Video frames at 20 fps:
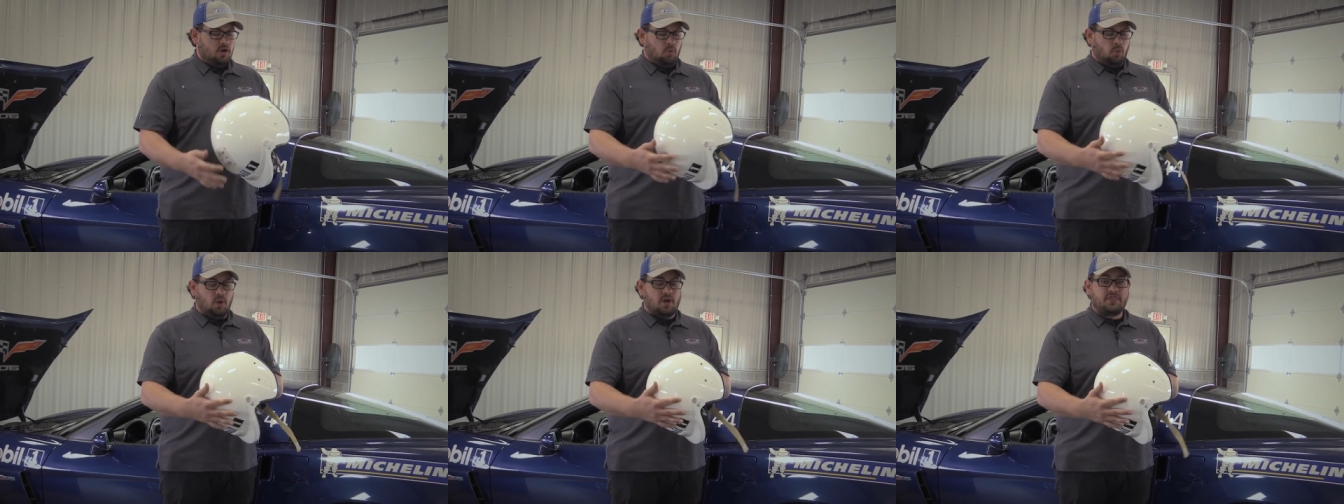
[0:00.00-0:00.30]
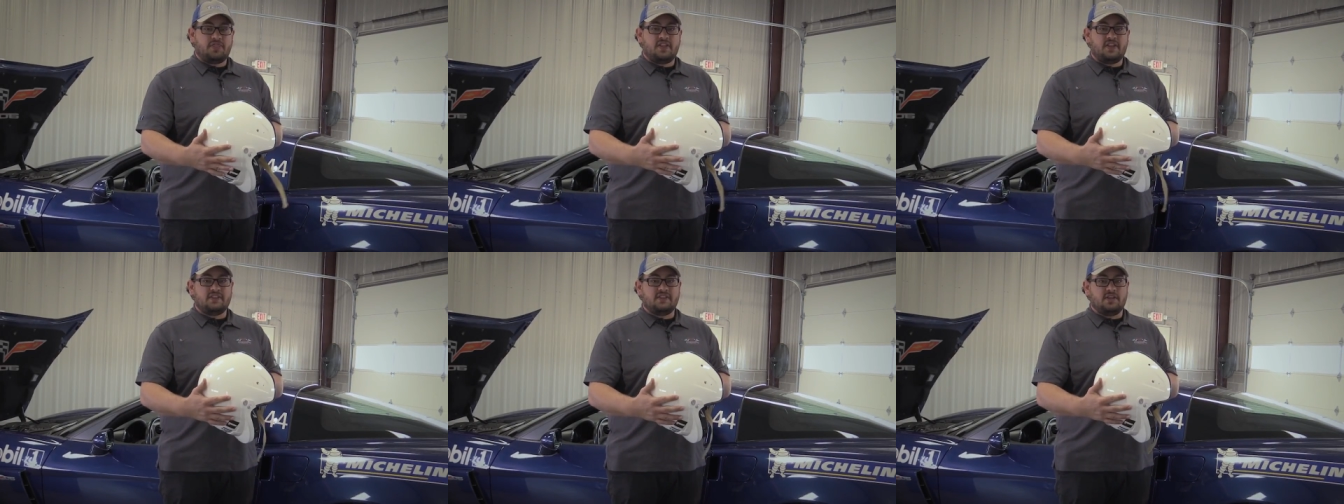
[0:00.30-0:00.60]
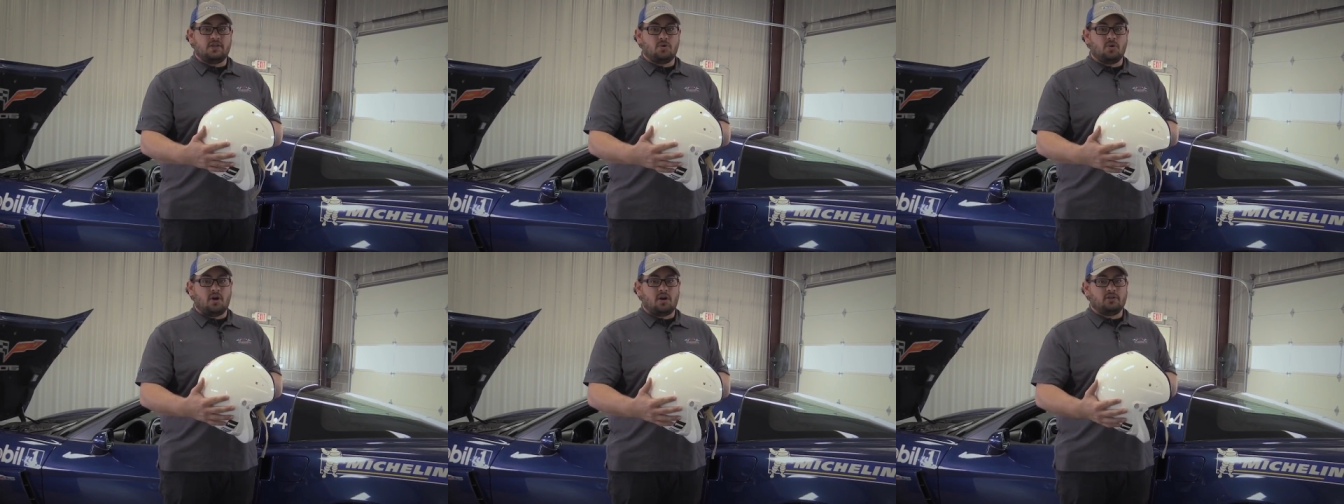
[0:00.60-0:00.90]
One thing that
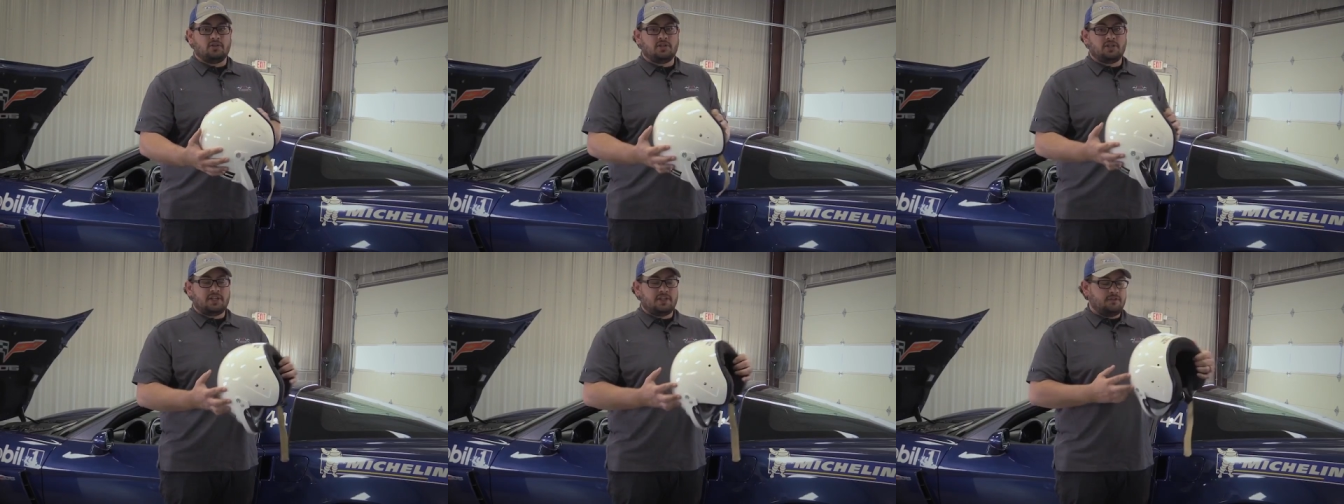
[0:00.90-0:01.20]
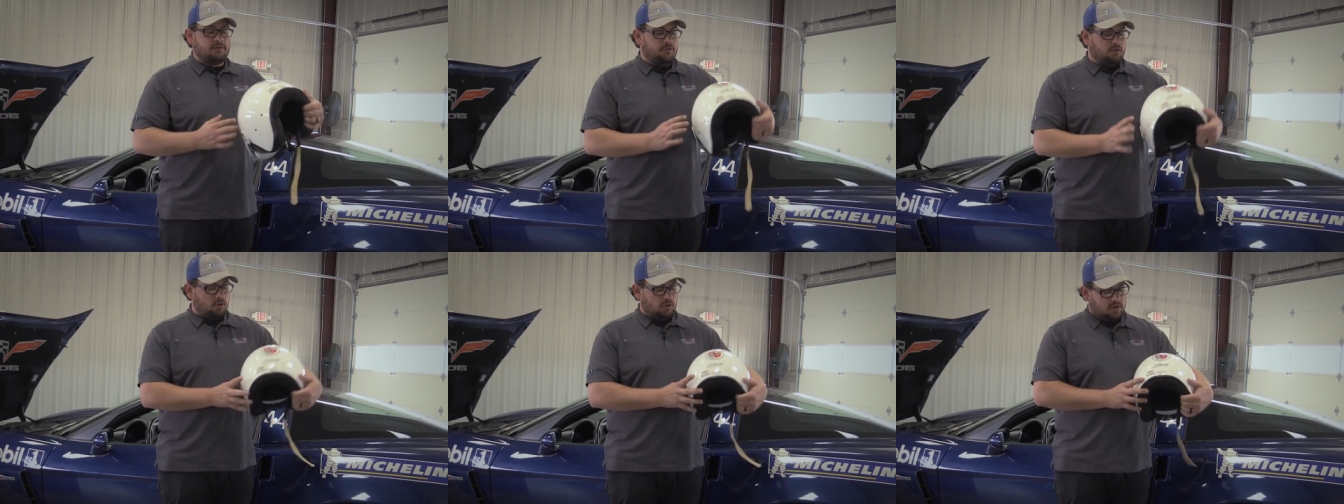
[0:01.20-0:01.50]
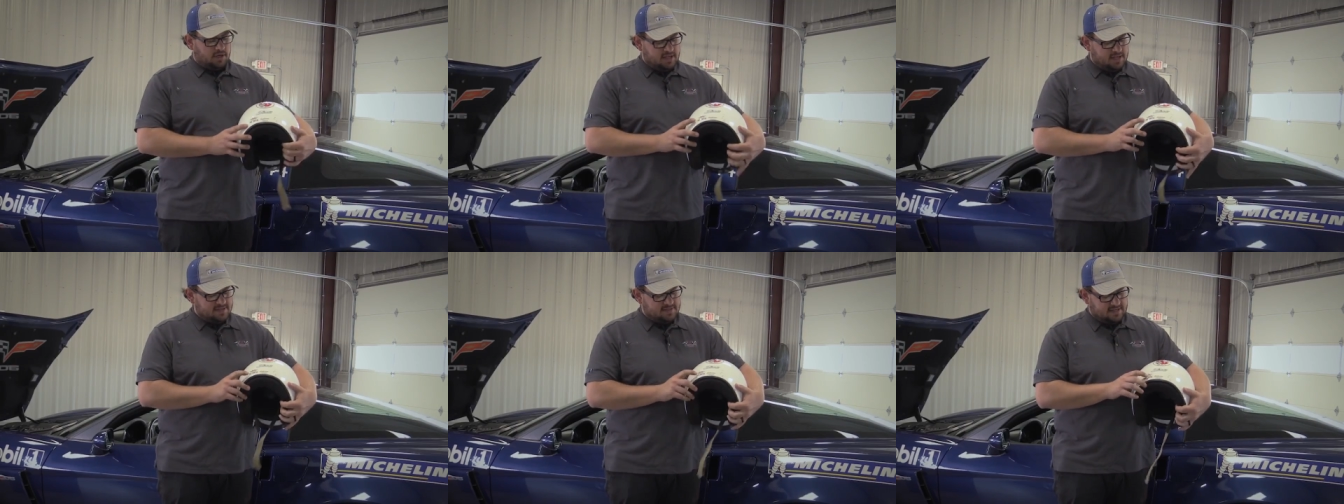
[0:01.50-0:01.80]
you are looking
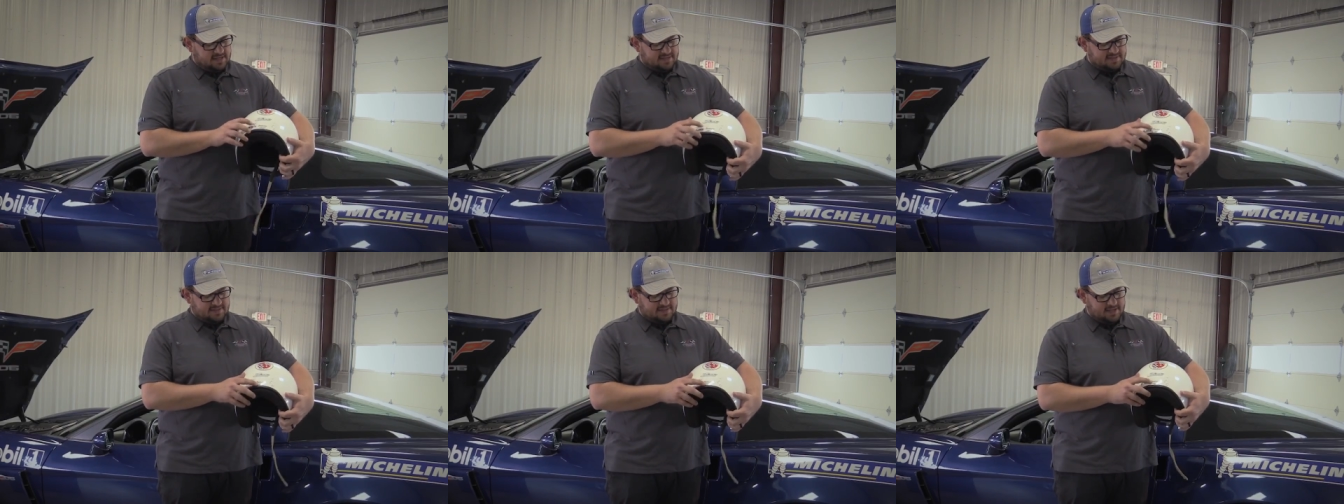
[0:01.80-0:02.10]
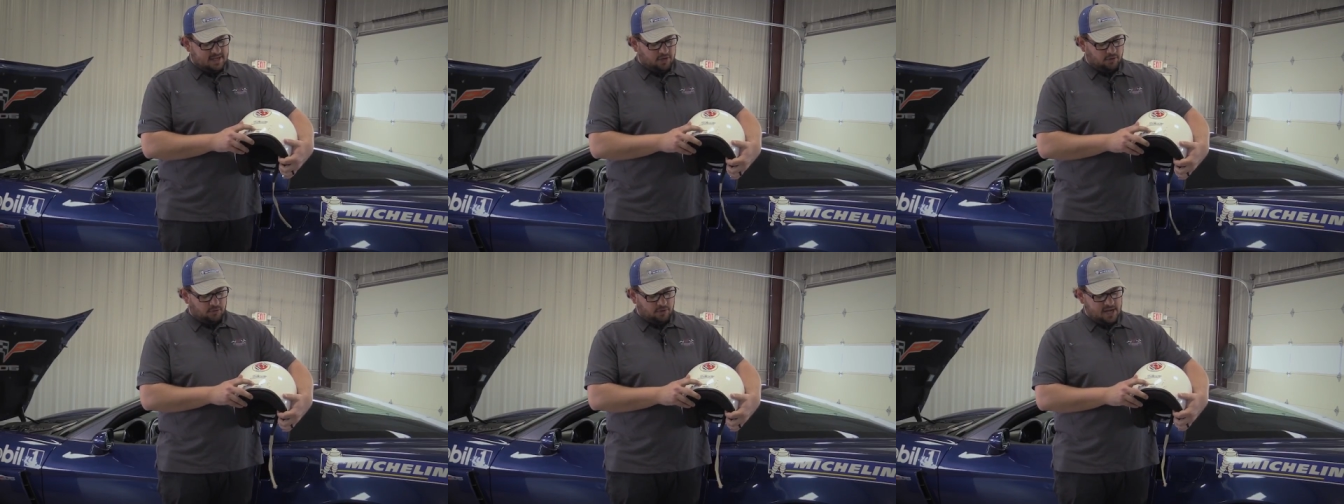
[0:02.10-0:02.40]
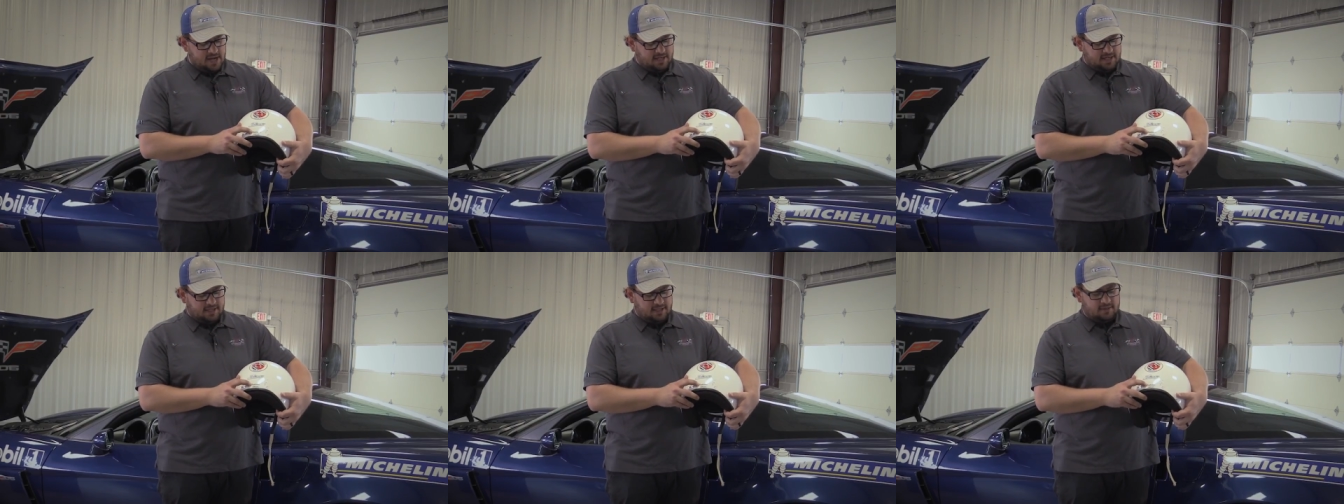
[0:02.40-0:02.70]
for is a Snell
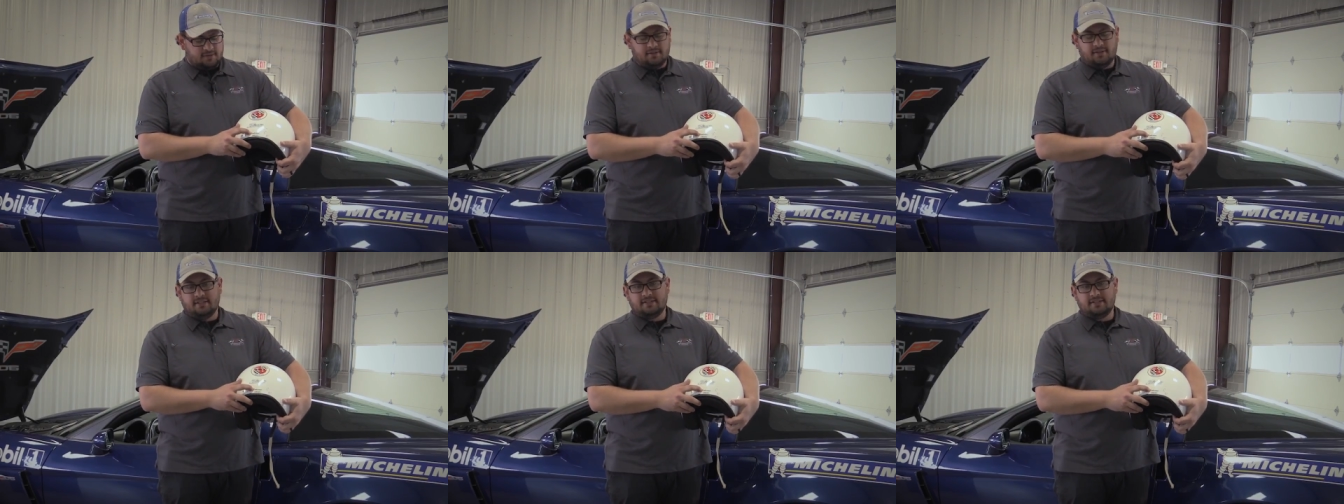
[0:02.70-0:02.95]
rating.